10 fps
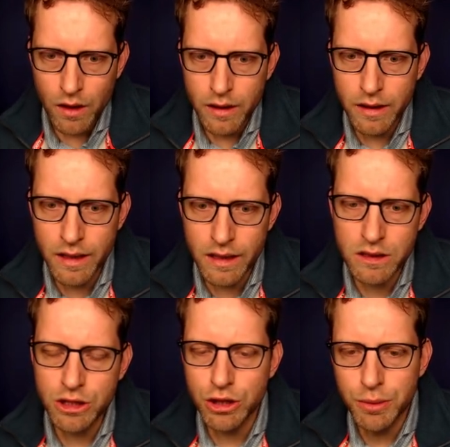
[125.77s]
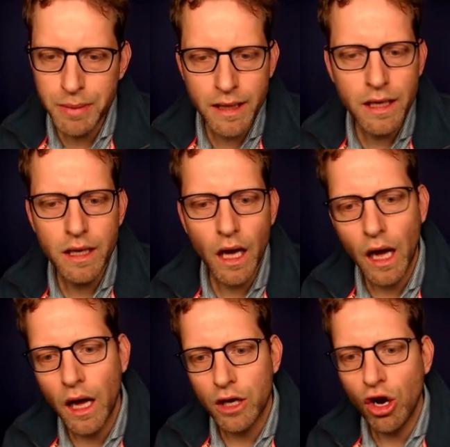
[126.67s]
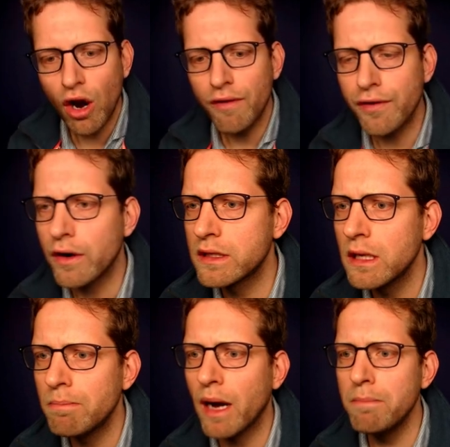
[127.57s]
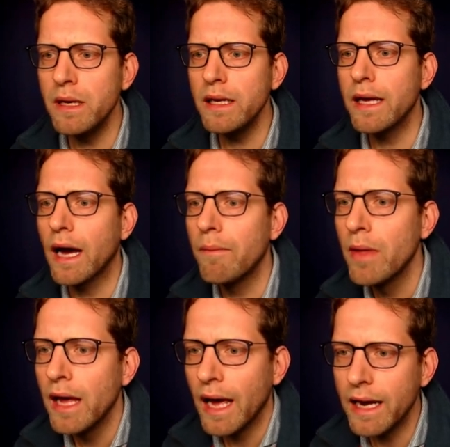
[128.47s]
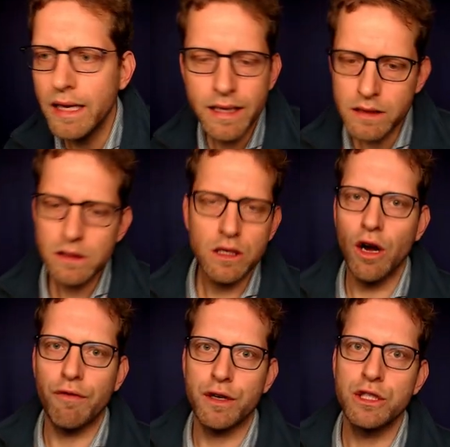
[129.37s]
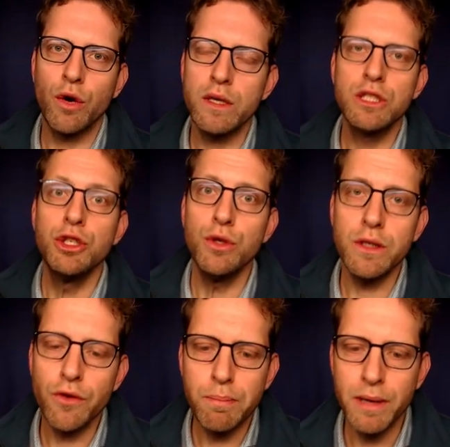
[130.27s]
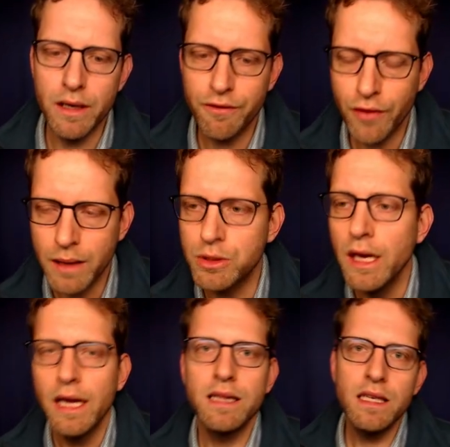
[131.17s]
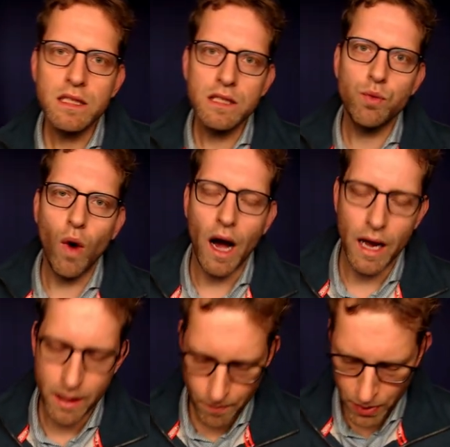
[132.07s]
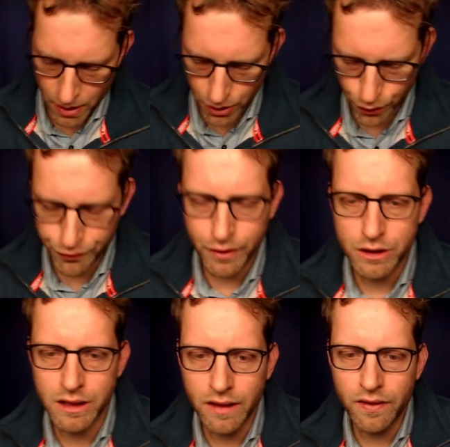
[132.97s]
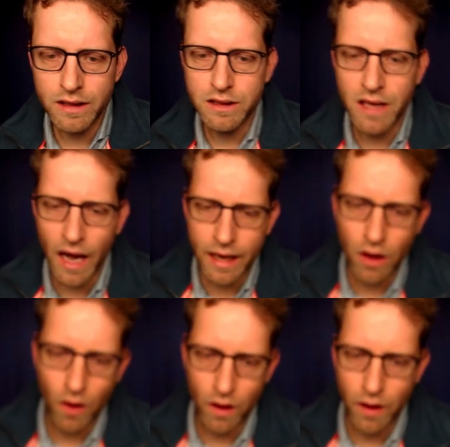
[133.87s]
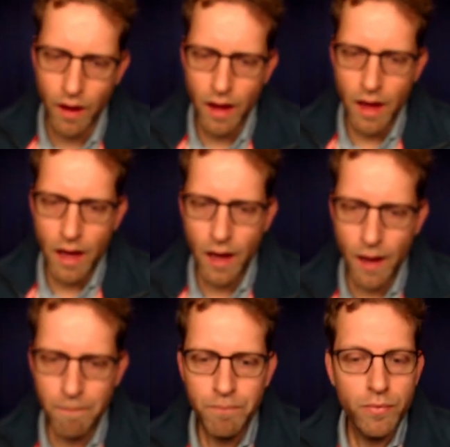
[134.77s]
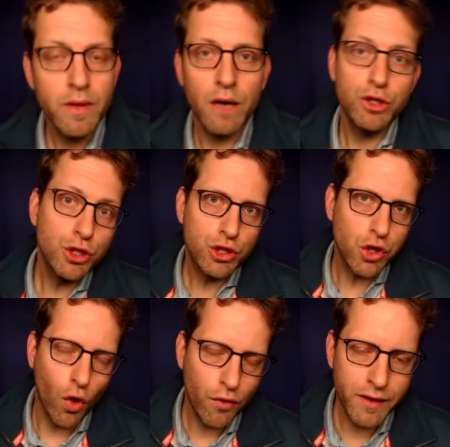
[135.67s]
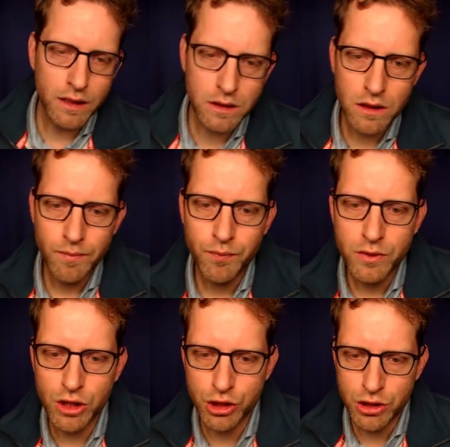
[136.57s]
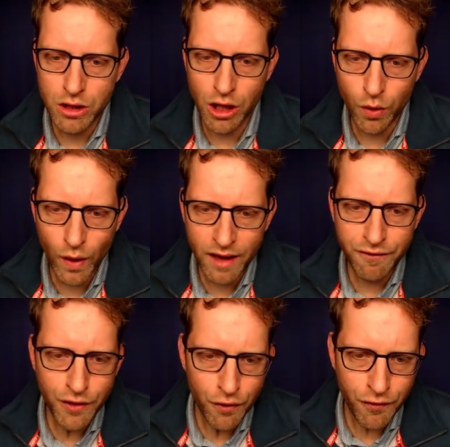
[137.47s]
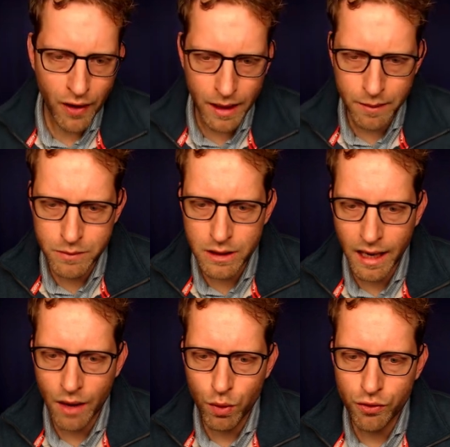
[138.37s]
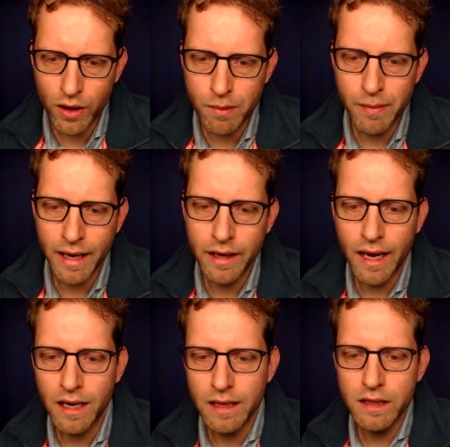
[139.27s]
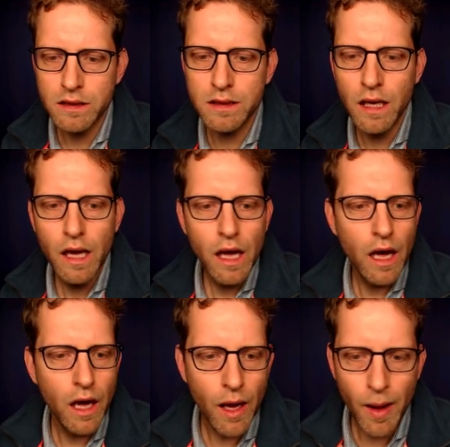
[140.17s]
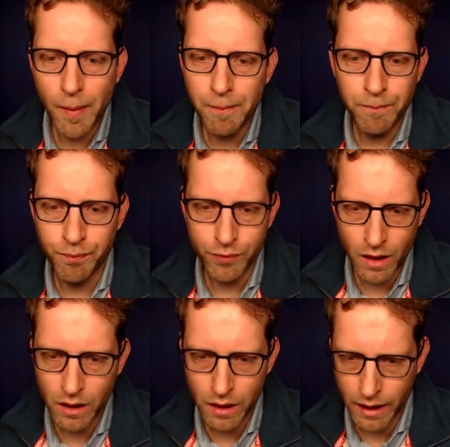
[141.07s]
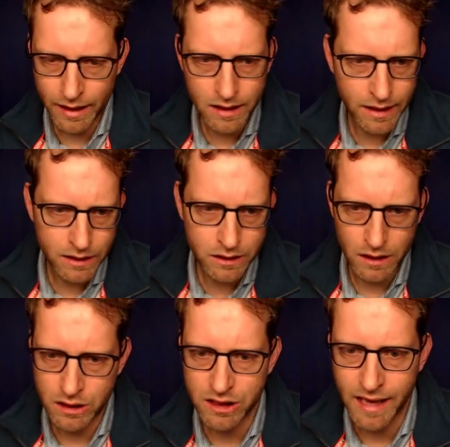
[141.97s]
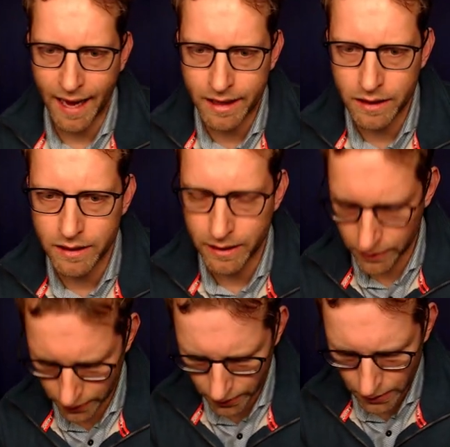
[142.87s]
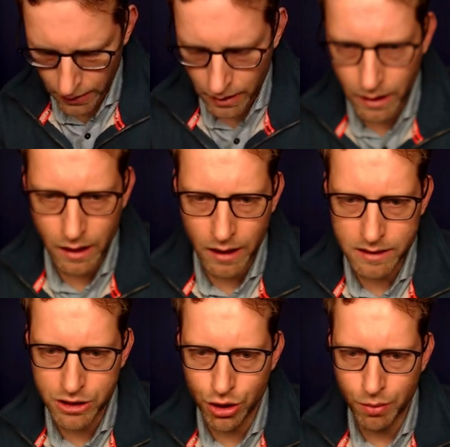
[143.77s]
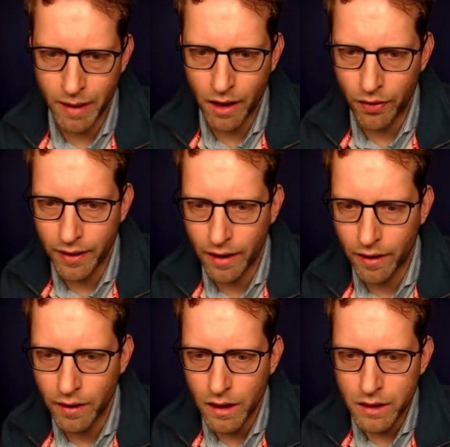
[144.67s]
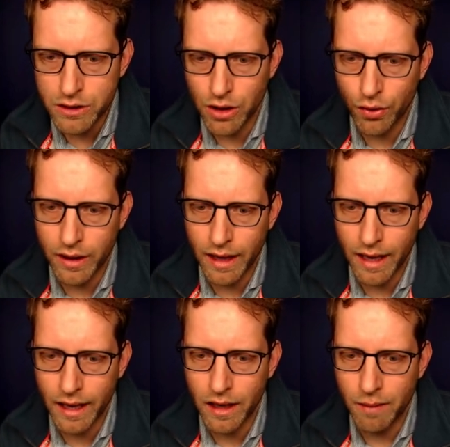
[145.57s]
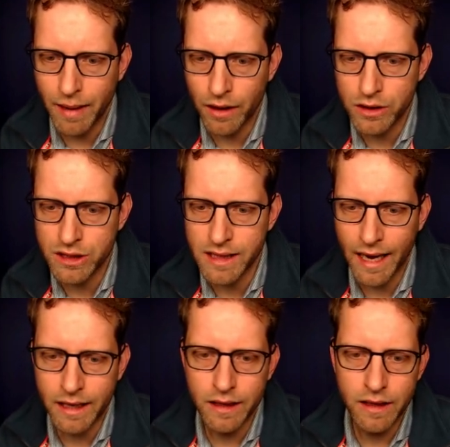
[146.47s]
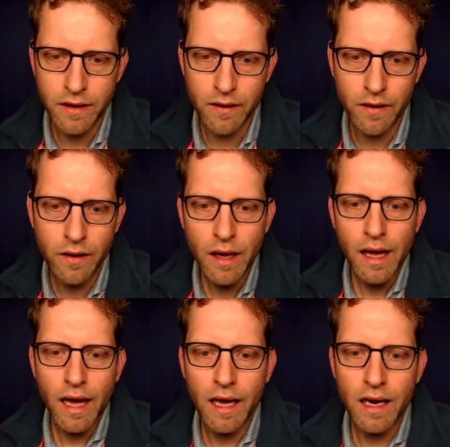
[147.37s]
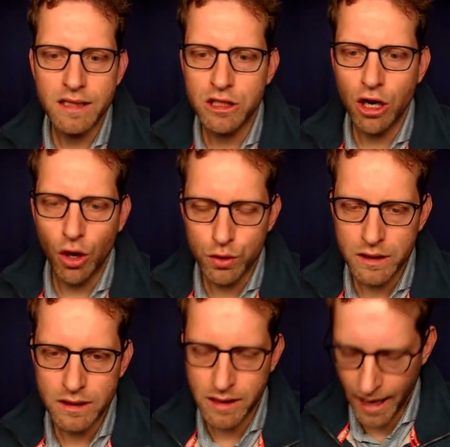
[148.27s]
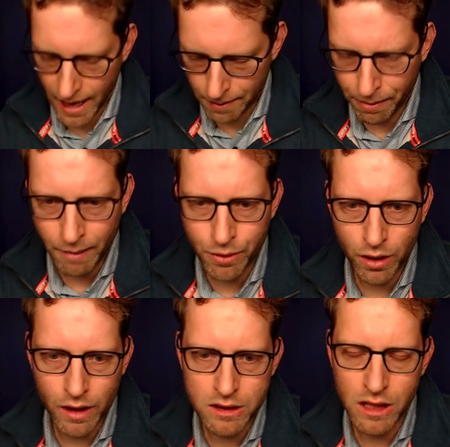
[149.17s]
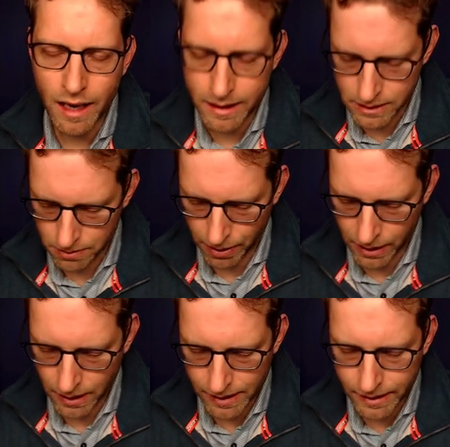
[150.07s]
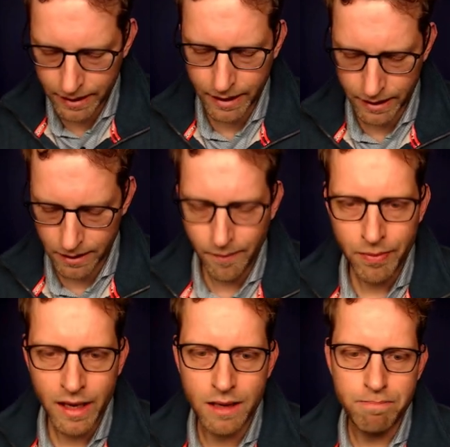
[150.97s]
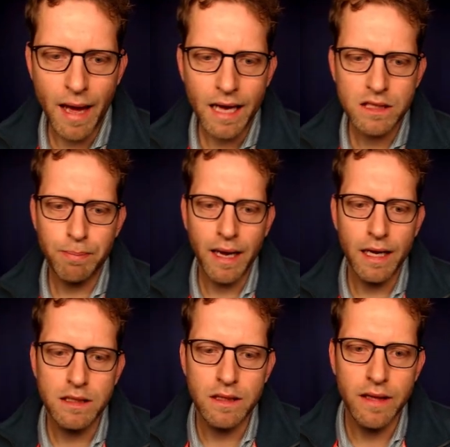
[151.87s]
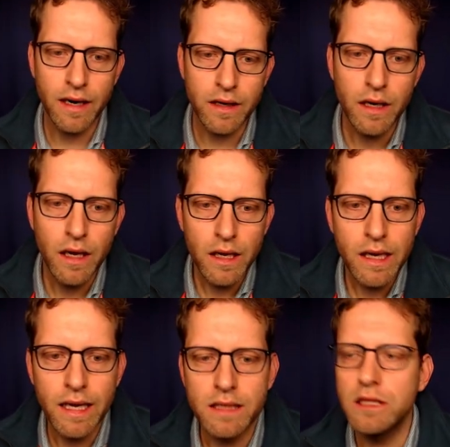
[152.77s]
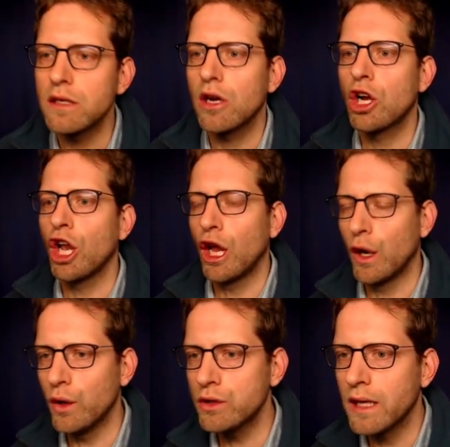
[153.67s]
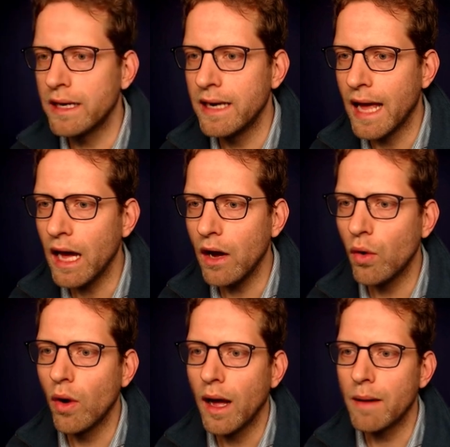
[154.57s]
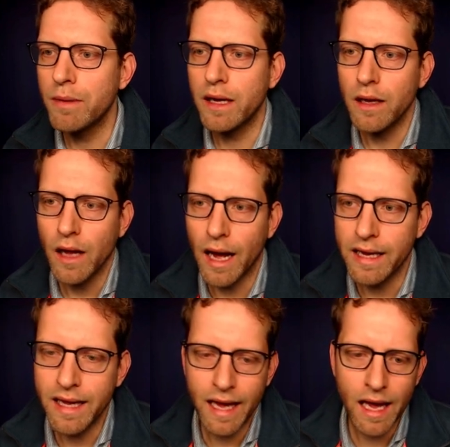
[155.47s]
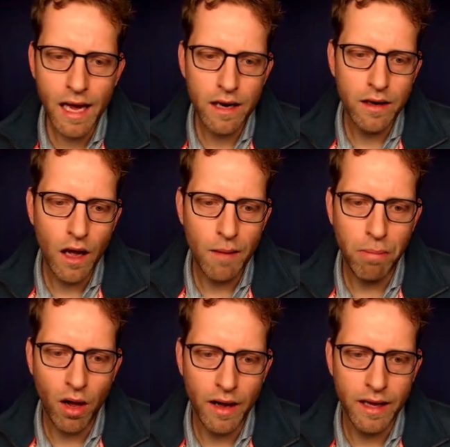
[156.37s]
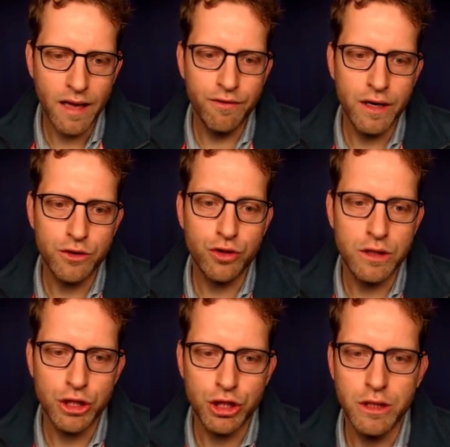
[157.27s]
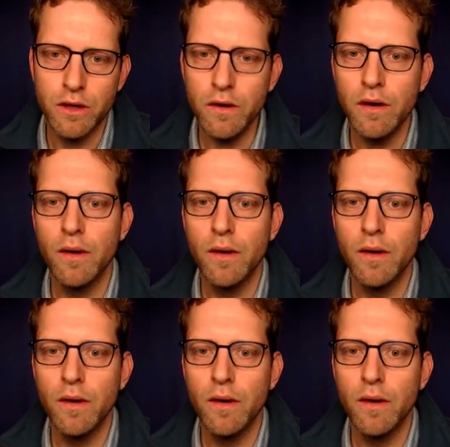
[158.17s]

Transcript: needs to be uh, covered by media, and it isn't covered, so it's using repeated frames, and this is why you've seen this dialogue. Um, now to solve this, just cut away a few frames, and I would recommend at least um, uh, at least a second here. Uh, let's zoom out there. So again, about a second here, and let's close this gap. I'm gonna select it by clicking it, hit backspace, and there it's closed. And now I'm, I can apply a video transition here.